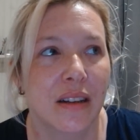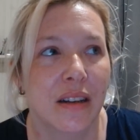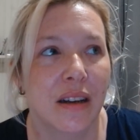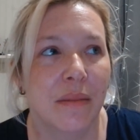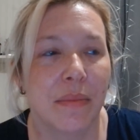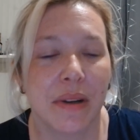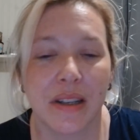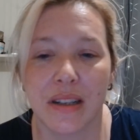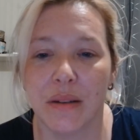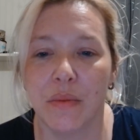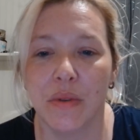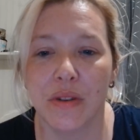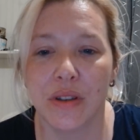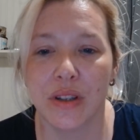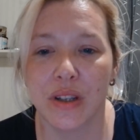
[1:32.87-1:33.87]
Because I
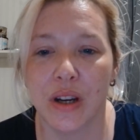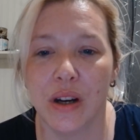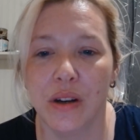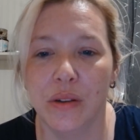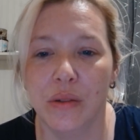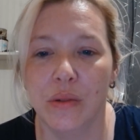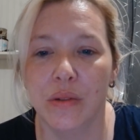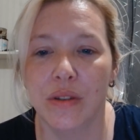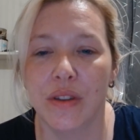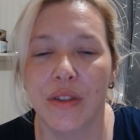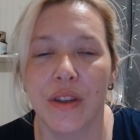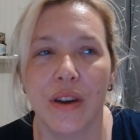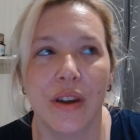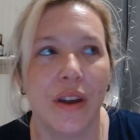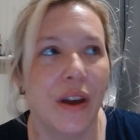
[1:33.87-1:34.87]
was told
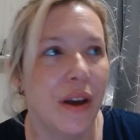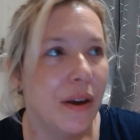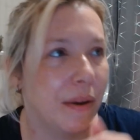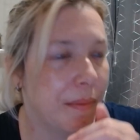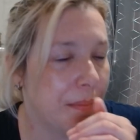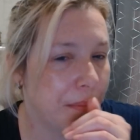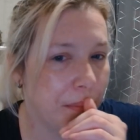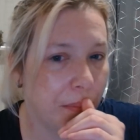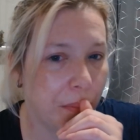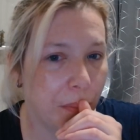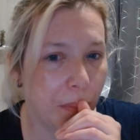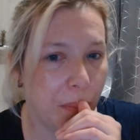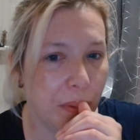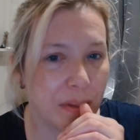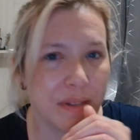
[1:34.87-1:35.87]
that,
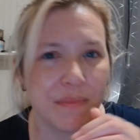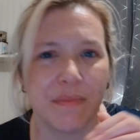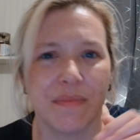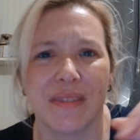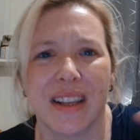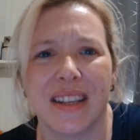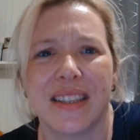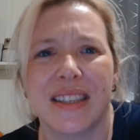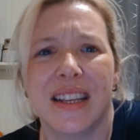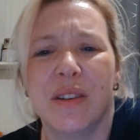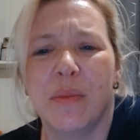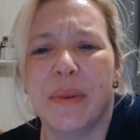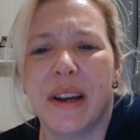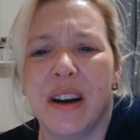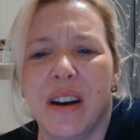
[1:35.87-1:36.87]
that's a little
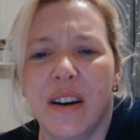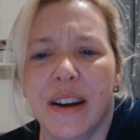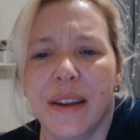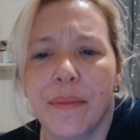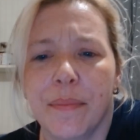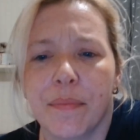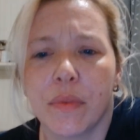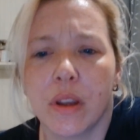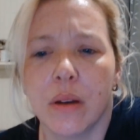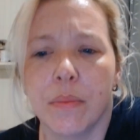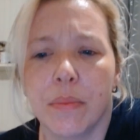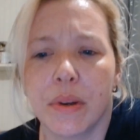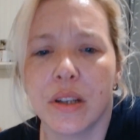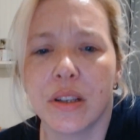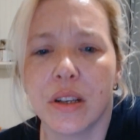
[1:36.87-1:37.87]
bit high,
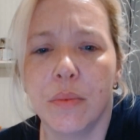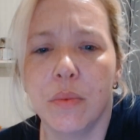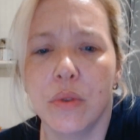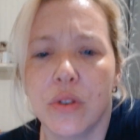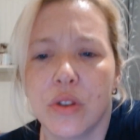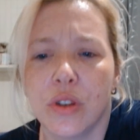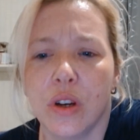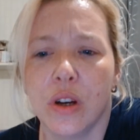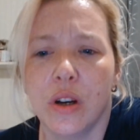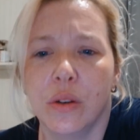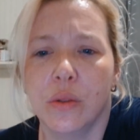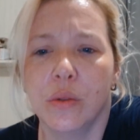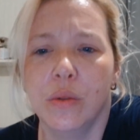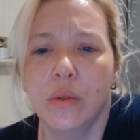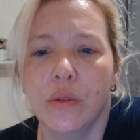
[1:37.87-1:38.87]
because I was
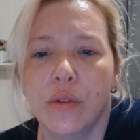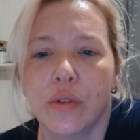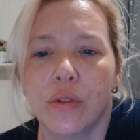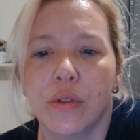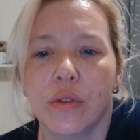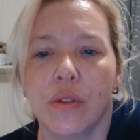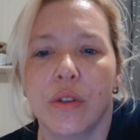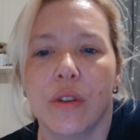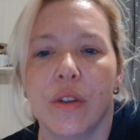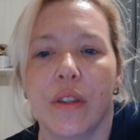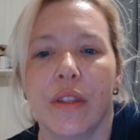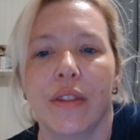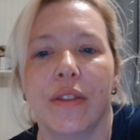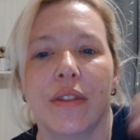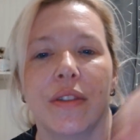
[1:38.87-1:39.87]
told
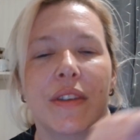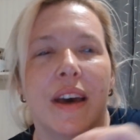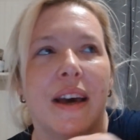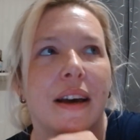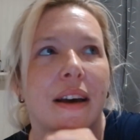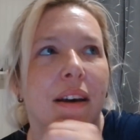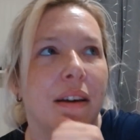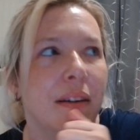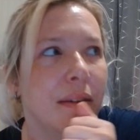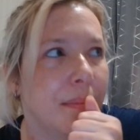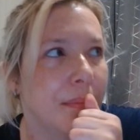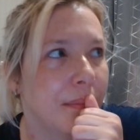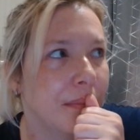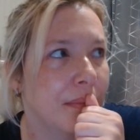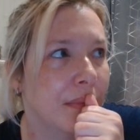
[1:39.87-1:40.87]
that
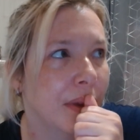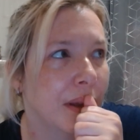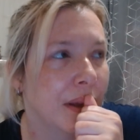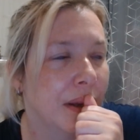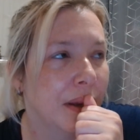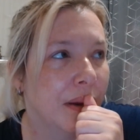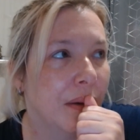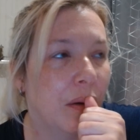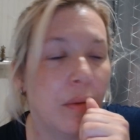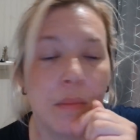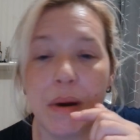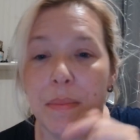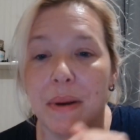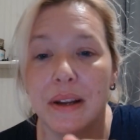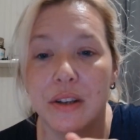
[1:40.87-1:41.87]

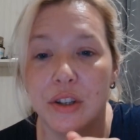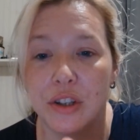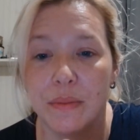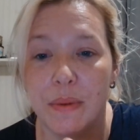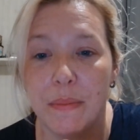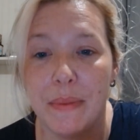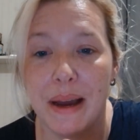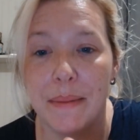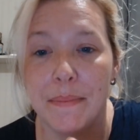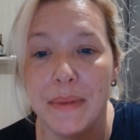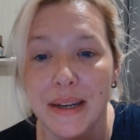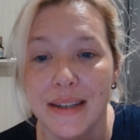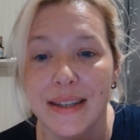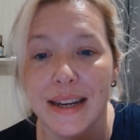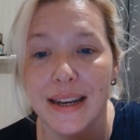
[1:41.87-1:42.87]
my blood should be back
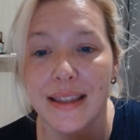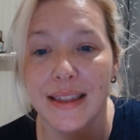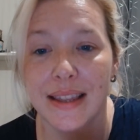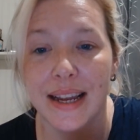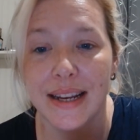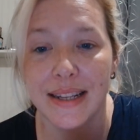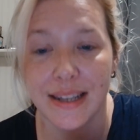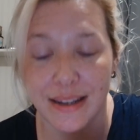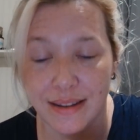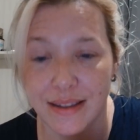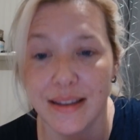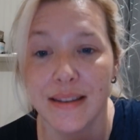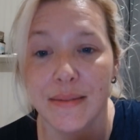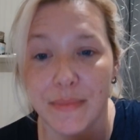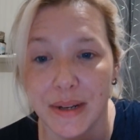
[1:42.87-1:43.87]
Monday at the latest,
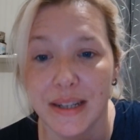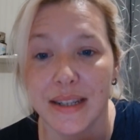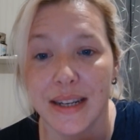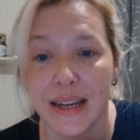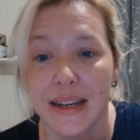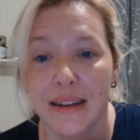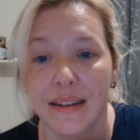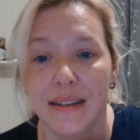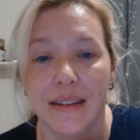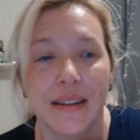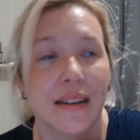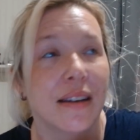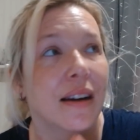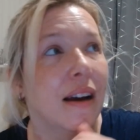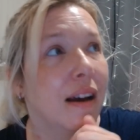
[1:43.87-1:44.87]
this Monday.
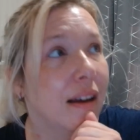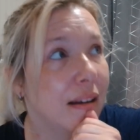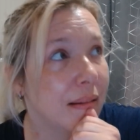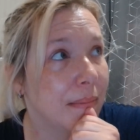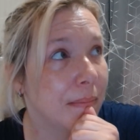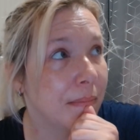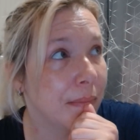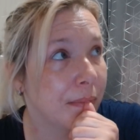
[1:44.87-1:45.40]
The